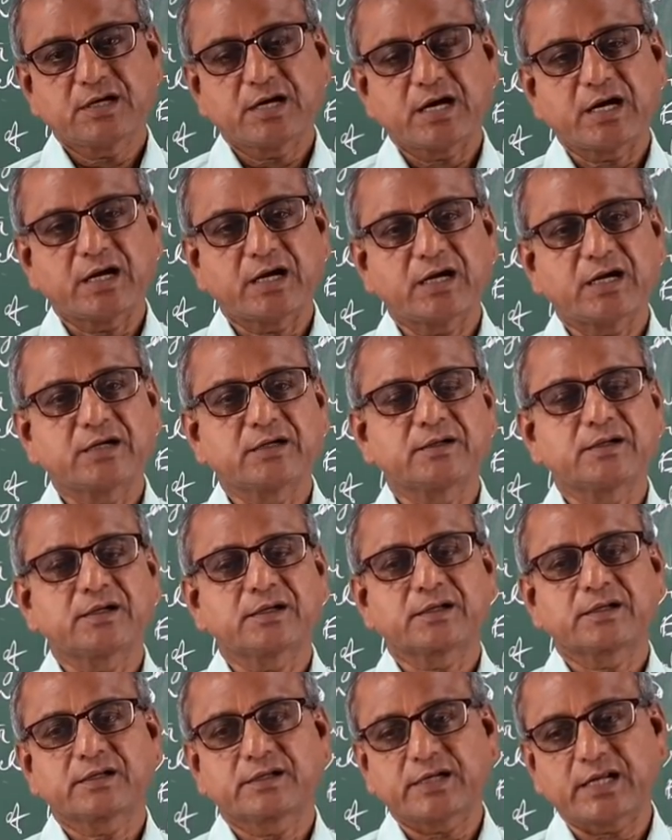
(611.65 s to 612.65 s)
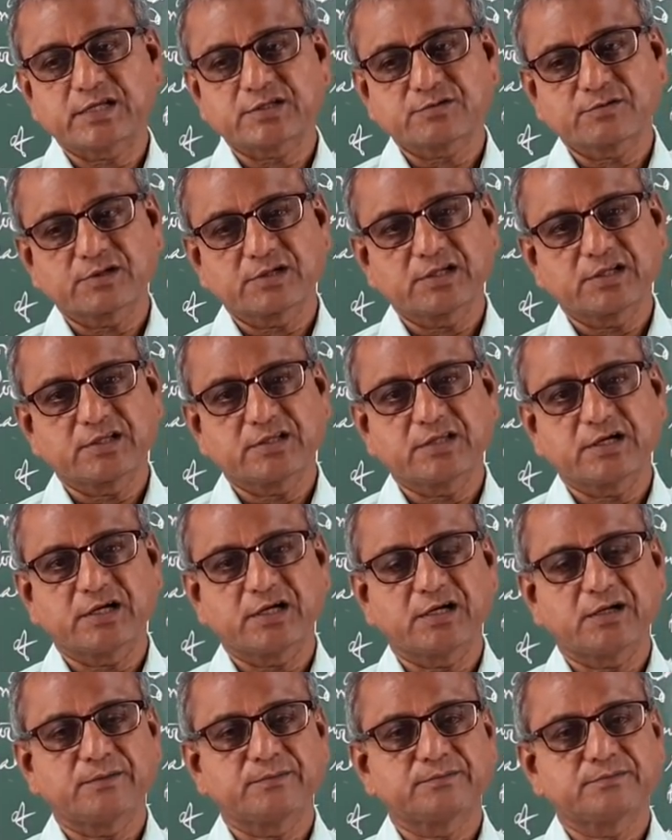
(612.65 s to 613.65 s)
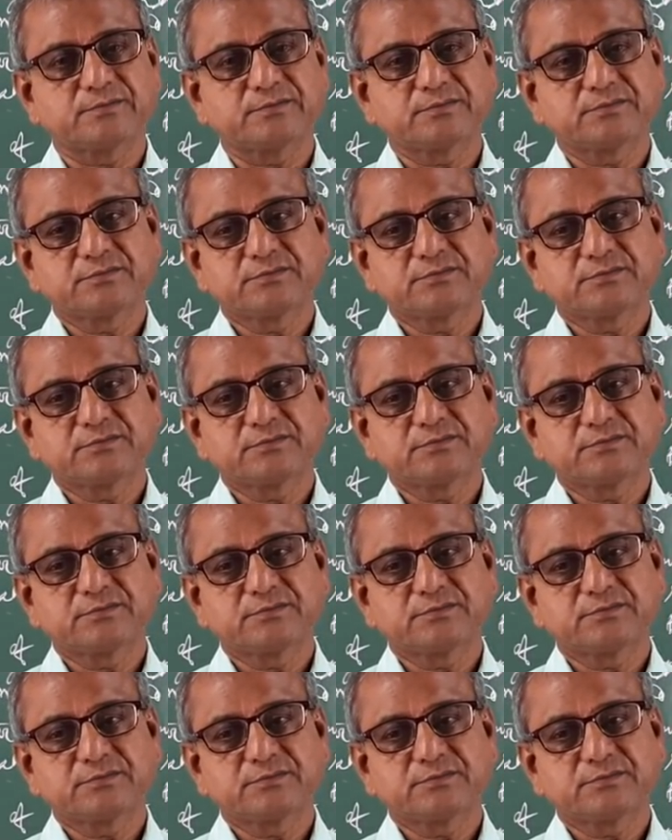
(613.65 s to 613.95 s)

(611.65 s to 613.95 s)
and gradually the